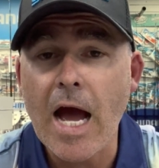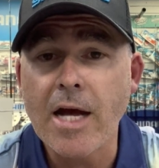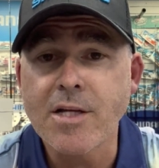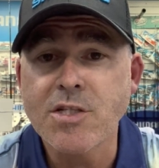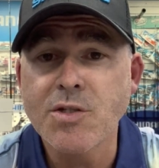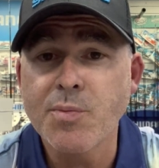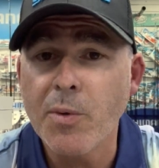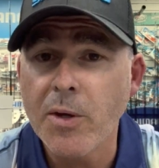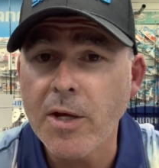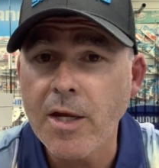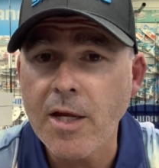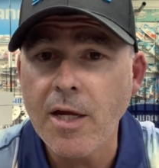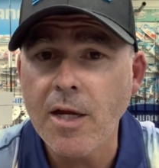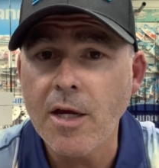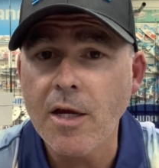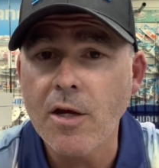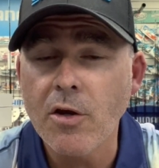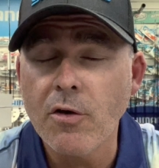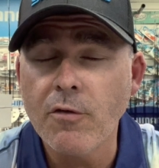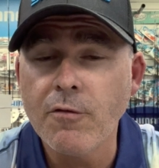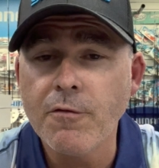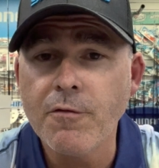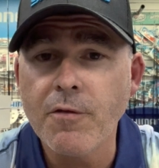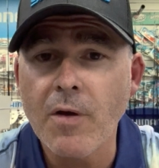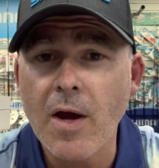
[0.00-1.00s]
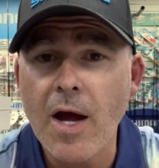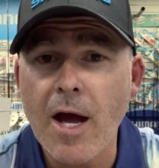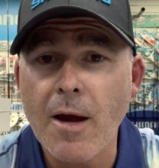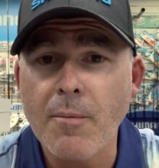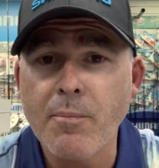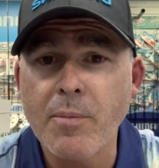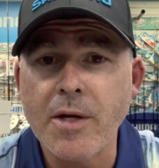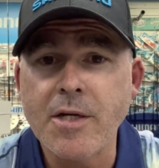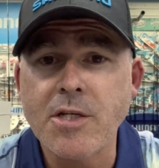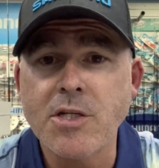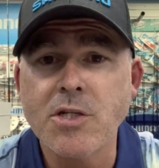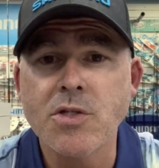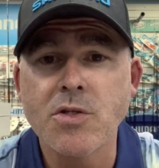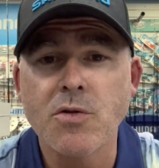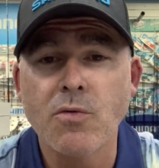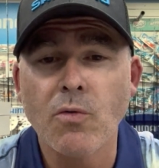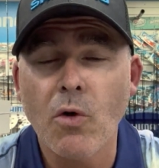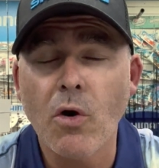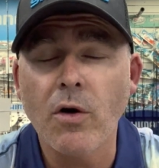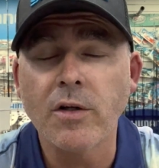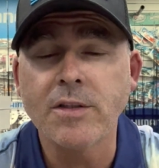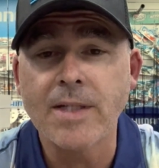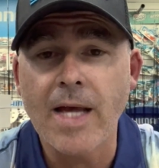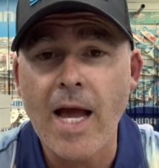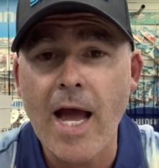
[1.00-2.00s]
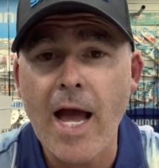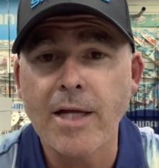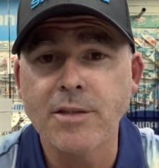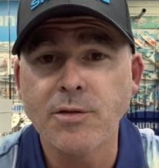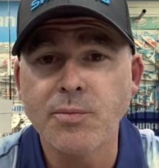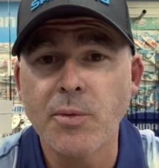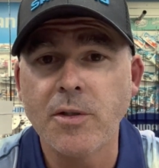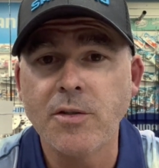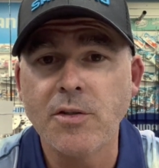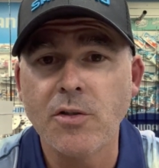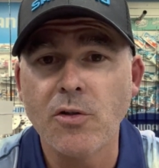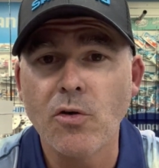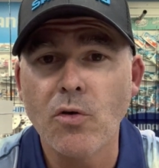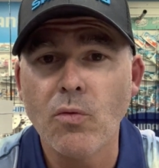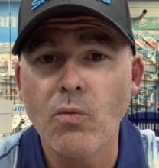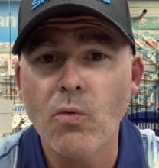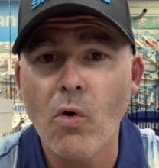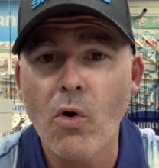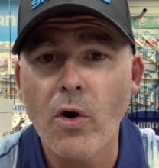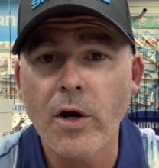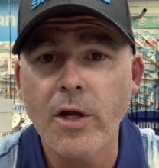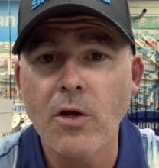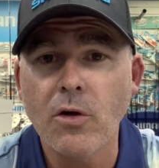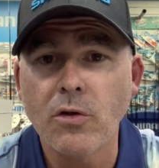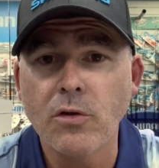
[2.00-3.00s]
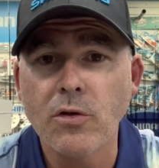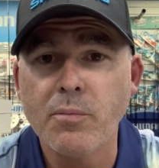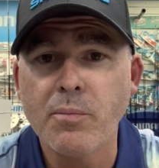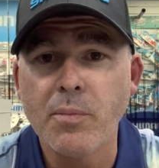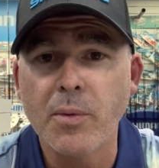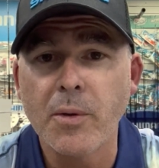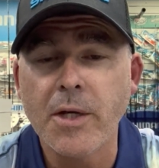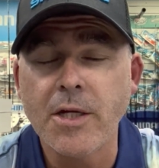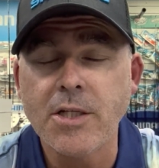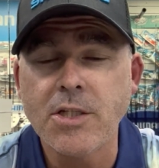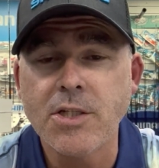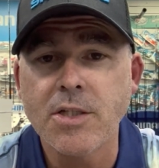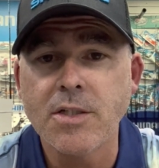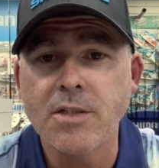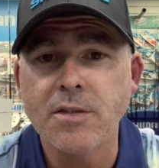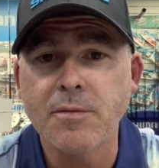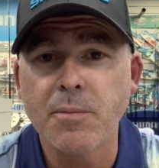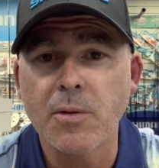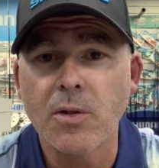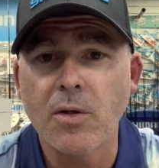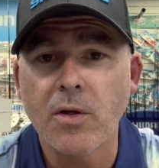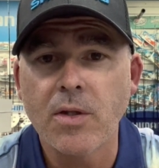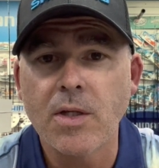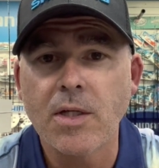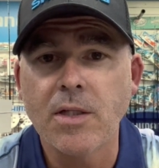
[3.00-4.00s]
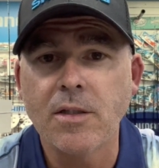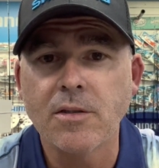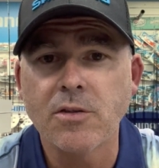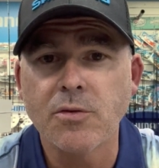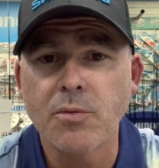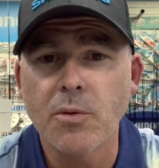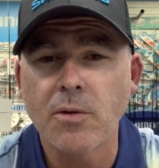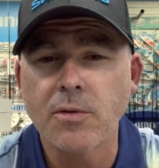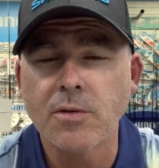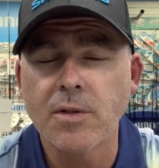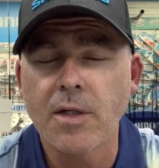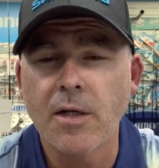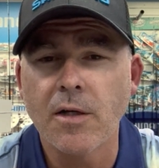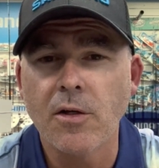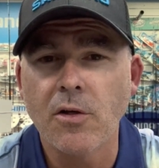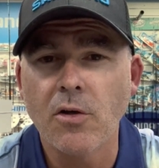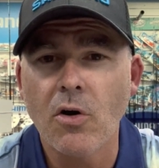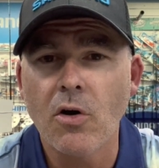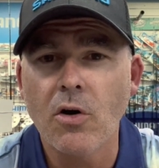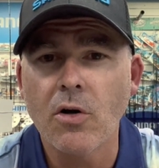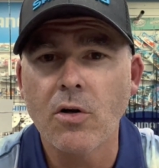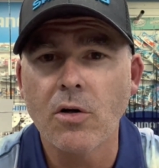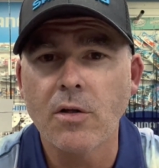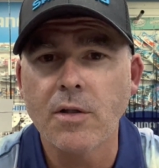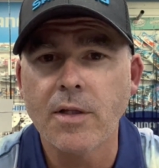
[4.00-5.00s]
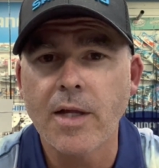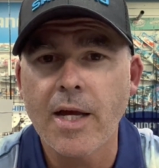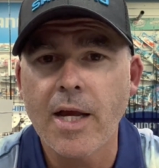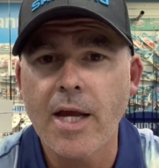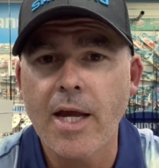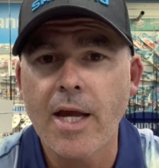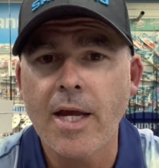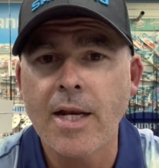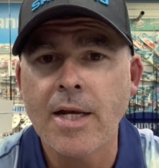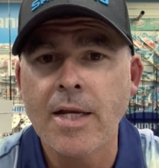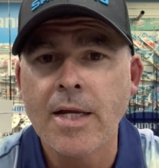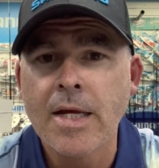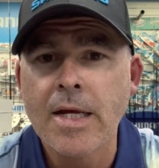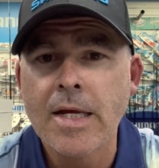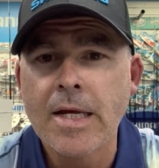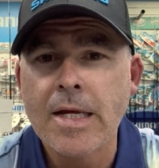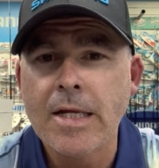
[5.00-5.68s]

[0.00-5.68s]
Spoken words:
Speaking of beaches and rocks, there has been some good whiting on the beaches, but I think the swell's going to knock it on the head.